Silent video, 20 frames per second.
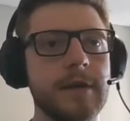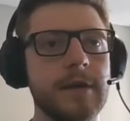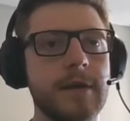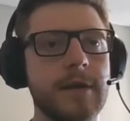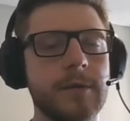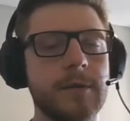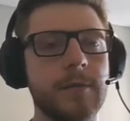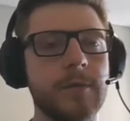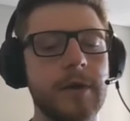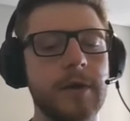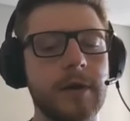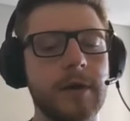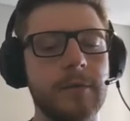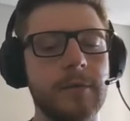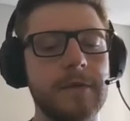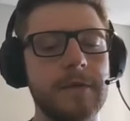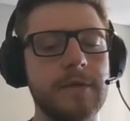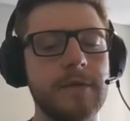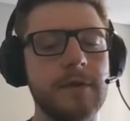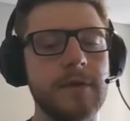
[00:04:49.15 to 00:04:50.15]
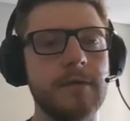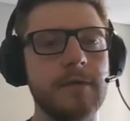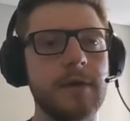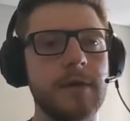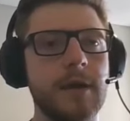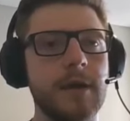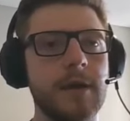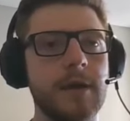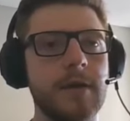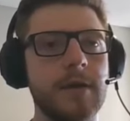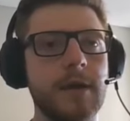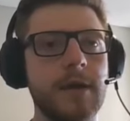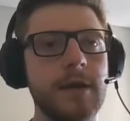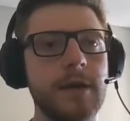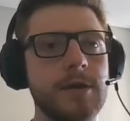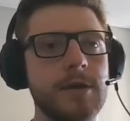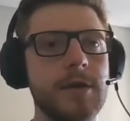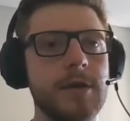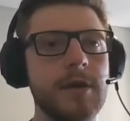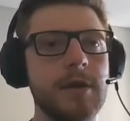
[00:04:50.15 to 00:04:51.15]
that we are receiving an
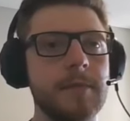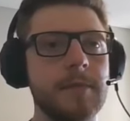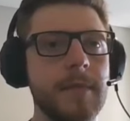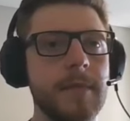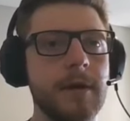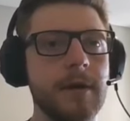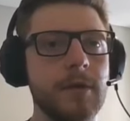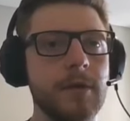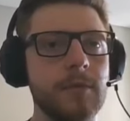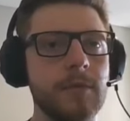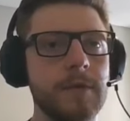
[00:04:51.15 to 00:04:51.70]
HTML